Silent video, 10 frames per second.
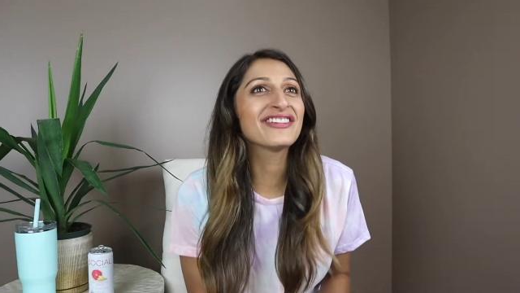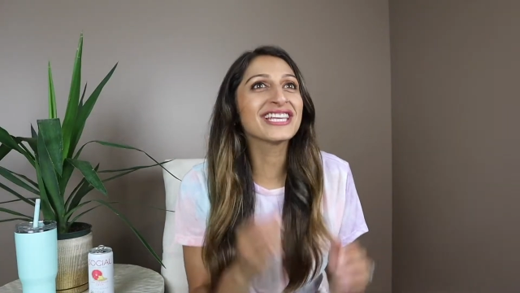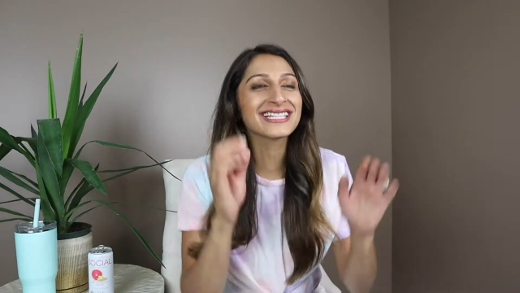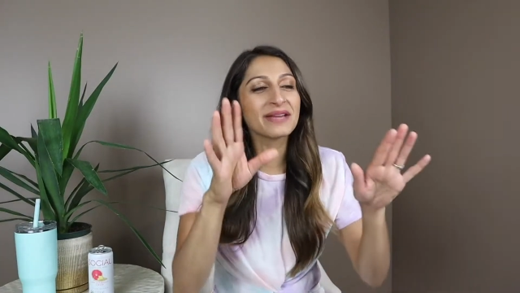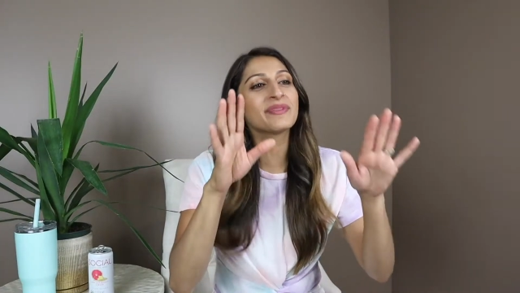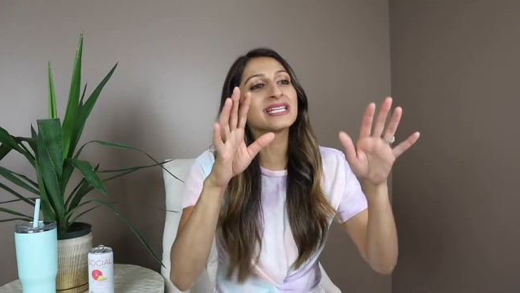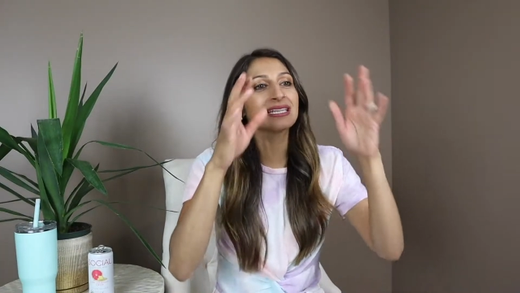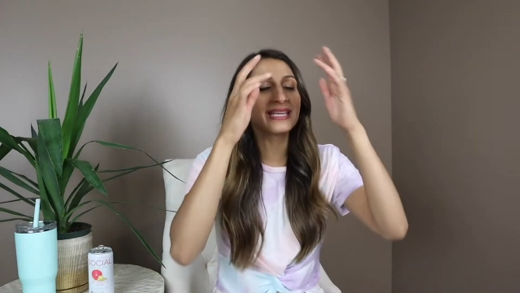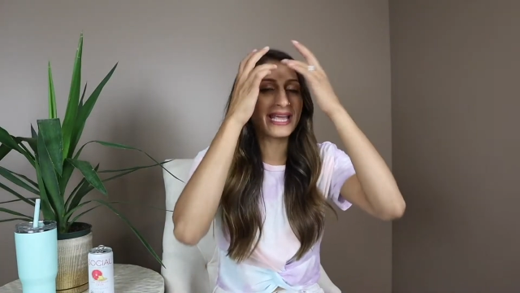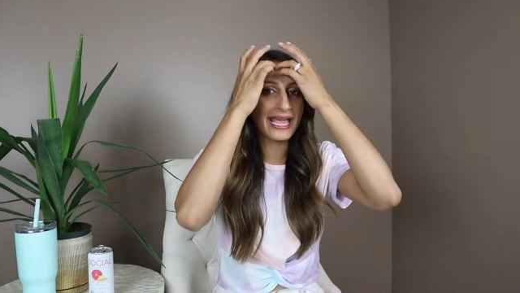feel like something's
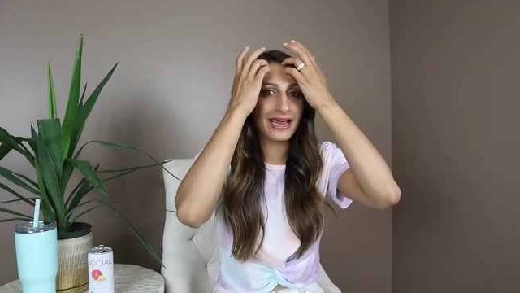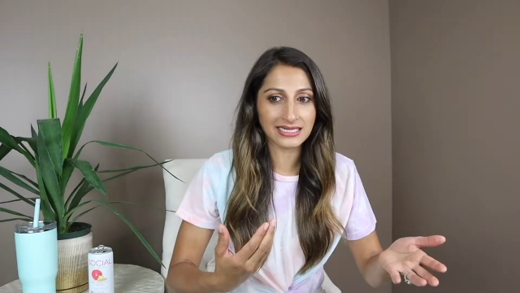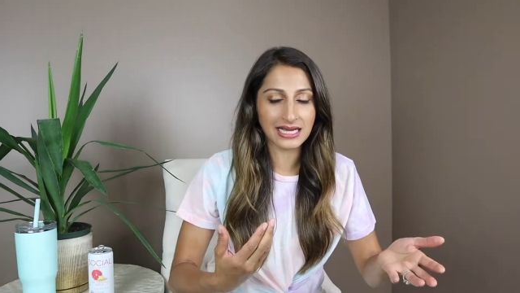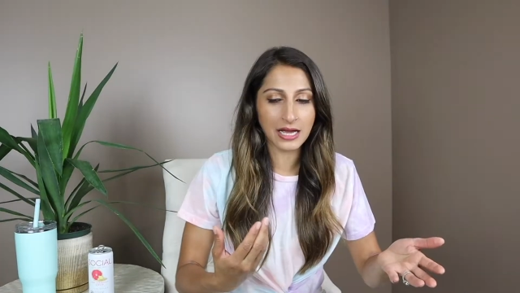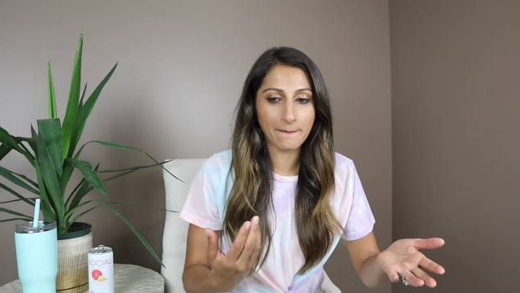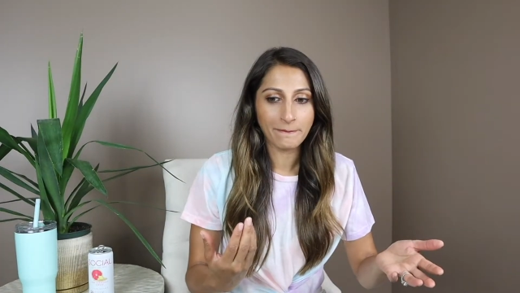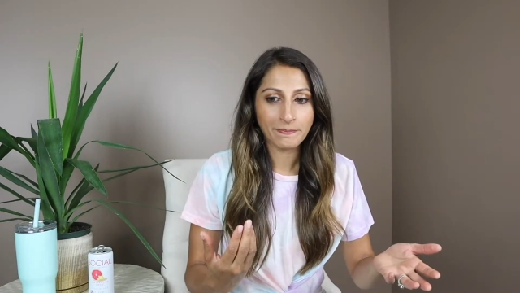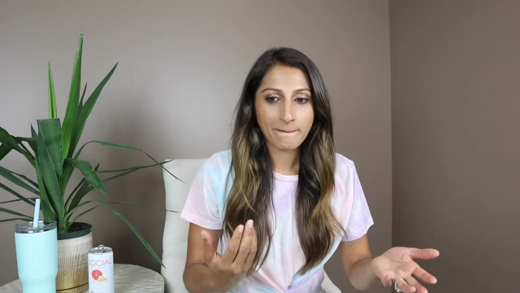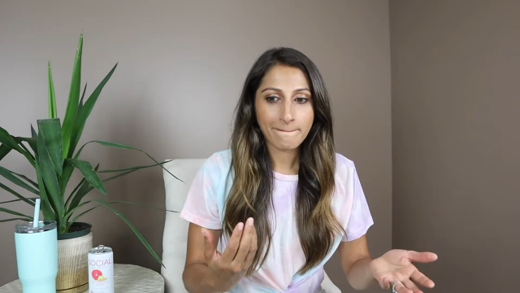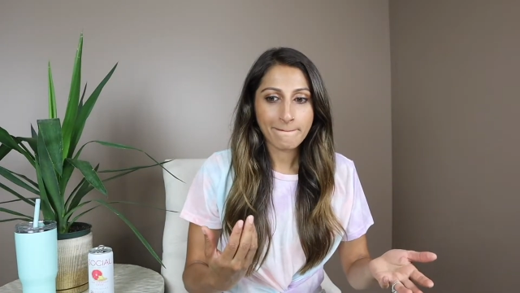in the air. And, um,
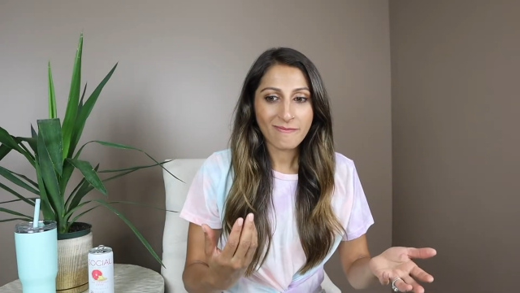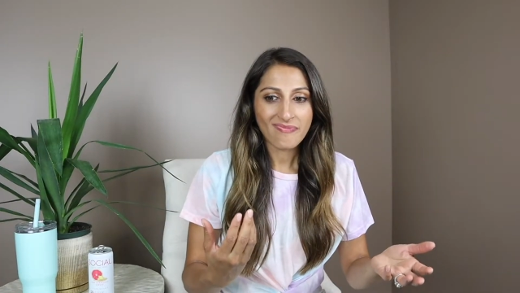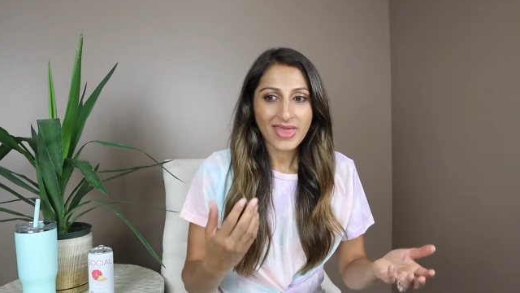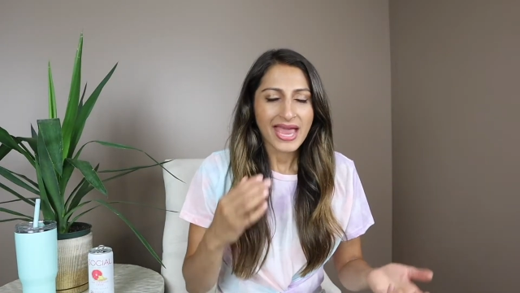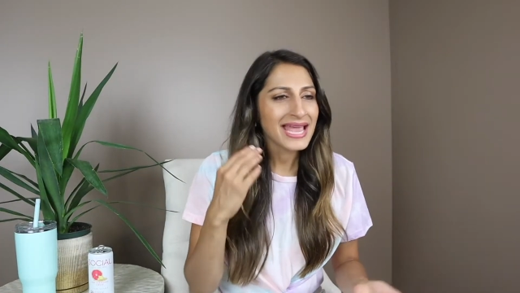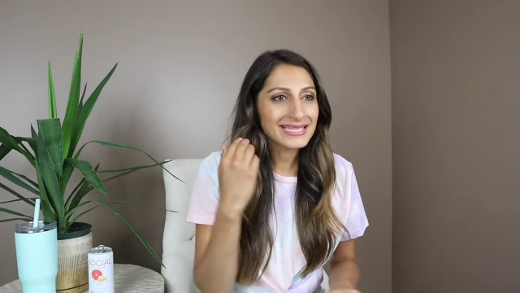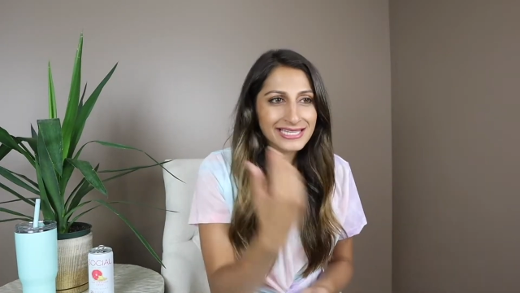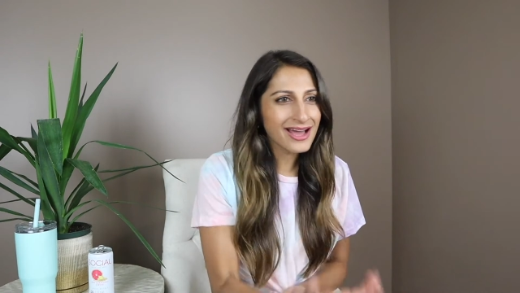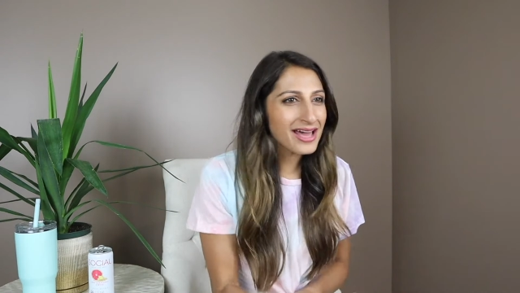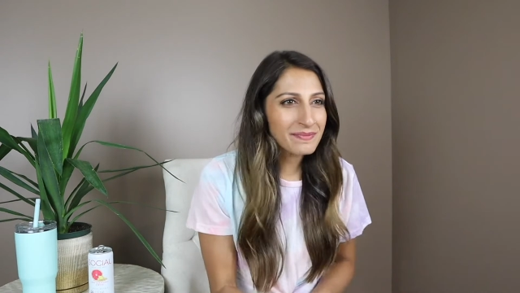it's
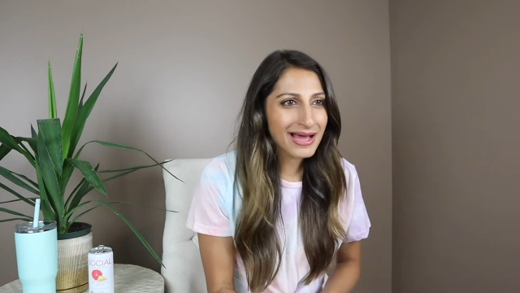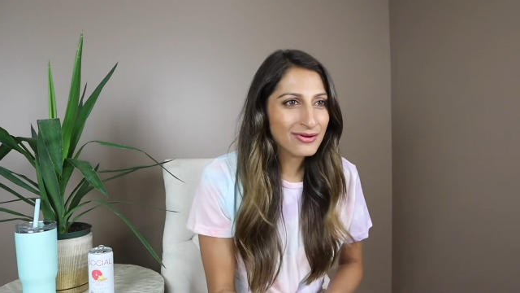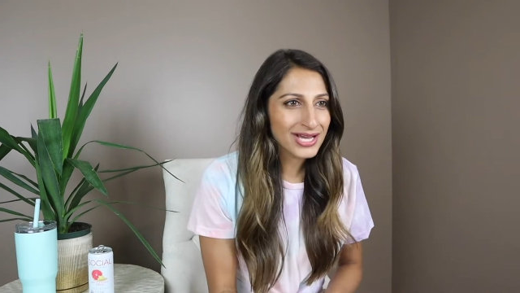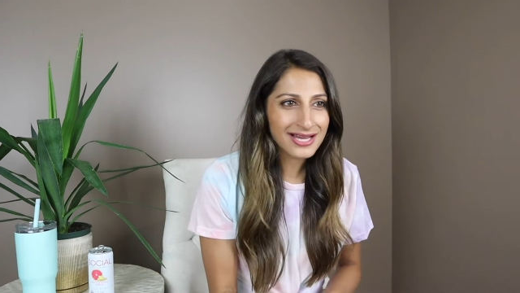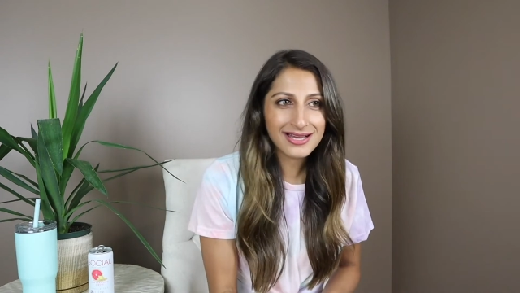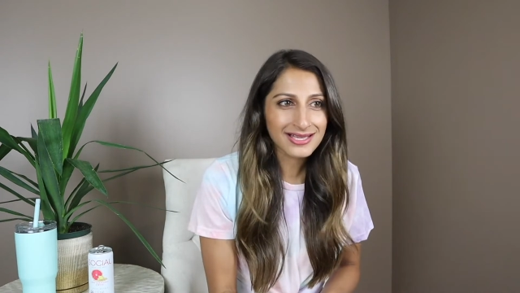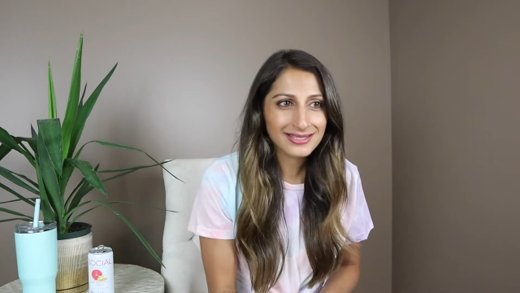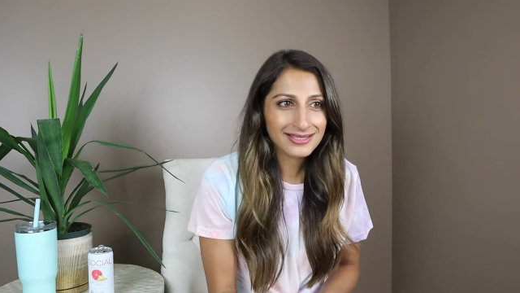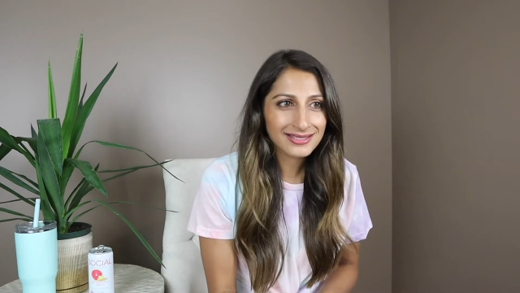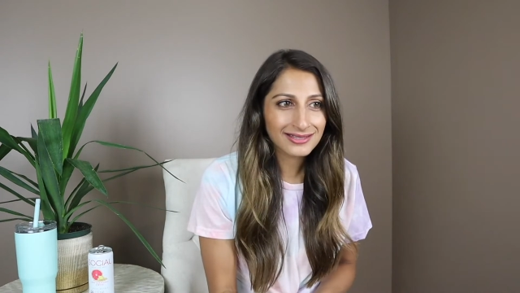not about
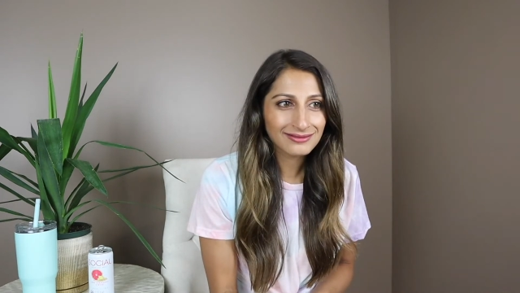us.